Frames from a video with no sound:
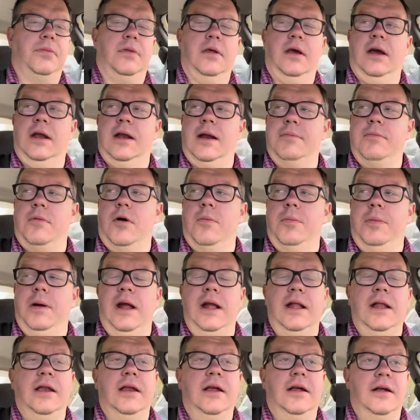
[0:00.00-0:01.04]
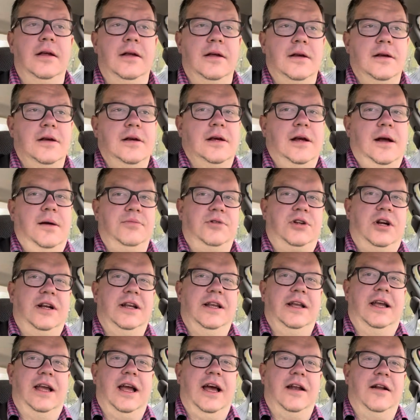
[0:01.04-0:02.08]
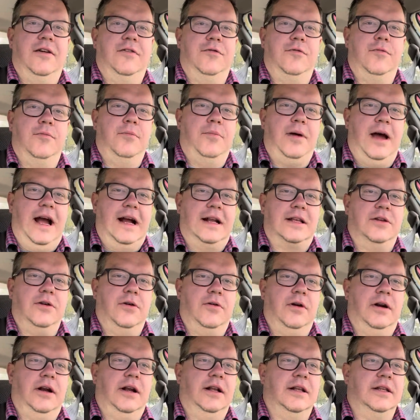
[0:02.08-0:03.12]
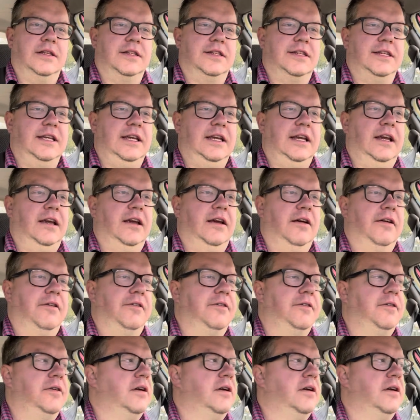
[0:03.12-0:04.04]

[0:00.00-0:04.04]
And I'm trying to kind of backdoor it and see if